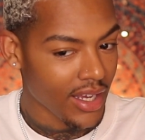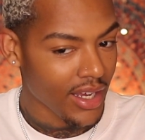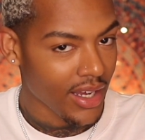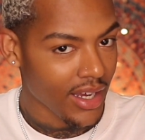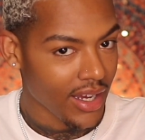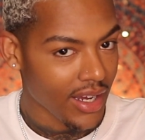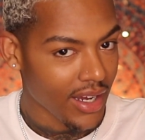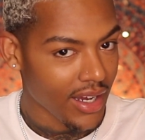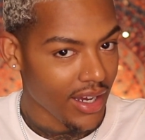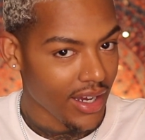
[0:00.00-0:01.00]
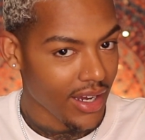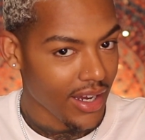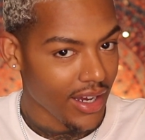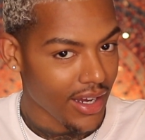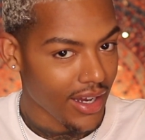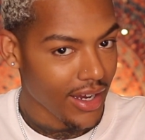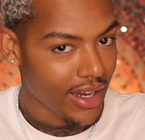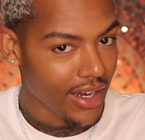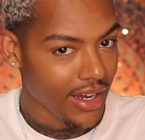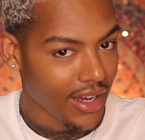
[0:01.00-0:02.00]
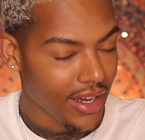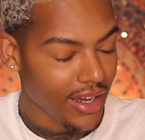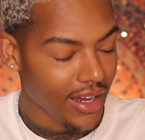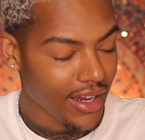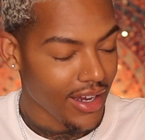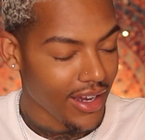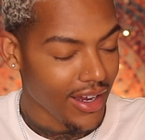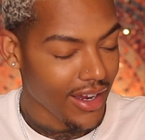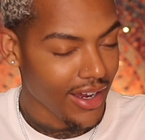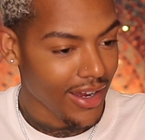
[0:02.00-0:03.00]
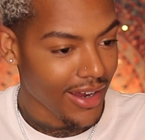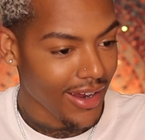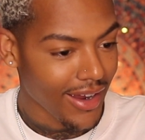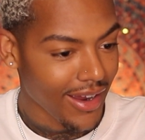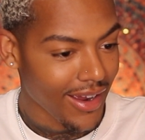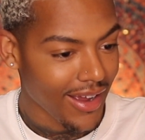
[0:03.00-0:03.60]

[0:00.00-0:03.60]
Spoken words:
[no speech]